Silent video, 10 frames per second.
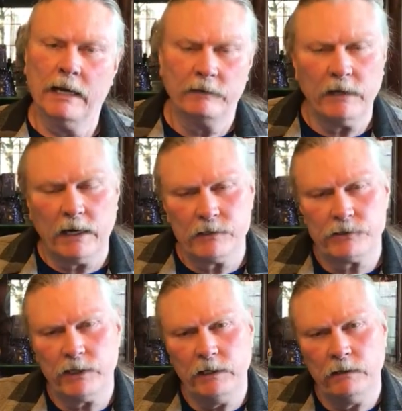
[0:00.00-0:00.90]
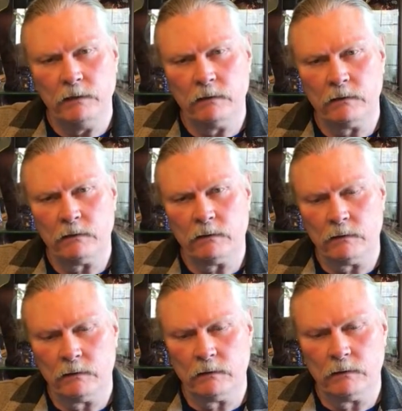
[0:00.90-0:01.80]
And then I seen
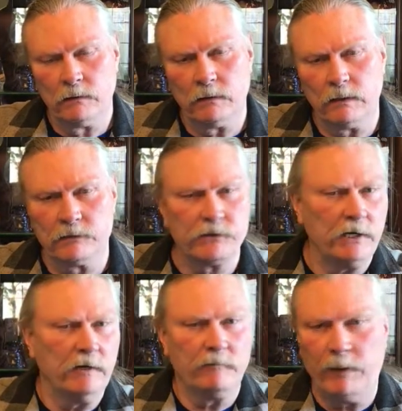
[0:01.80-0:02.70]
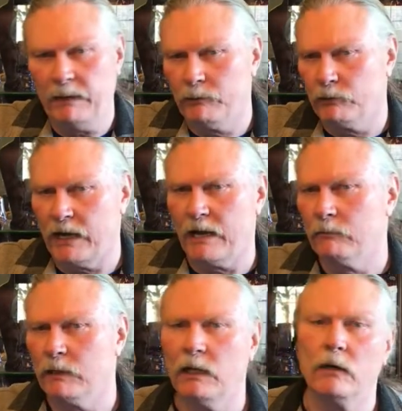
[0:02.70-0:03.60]
a sea of people
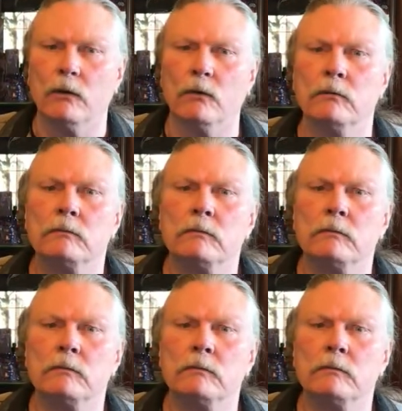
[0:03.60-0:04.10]
down below,